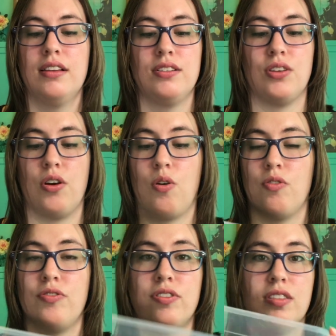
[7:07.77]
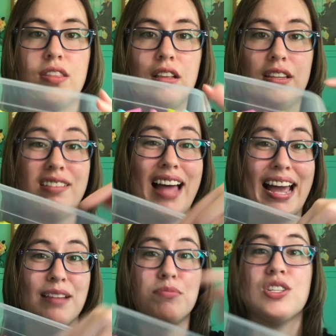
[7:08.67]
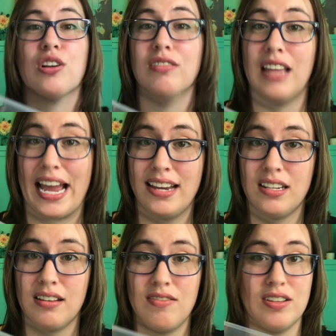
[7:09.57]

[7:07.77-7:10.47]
So the little items, they're light.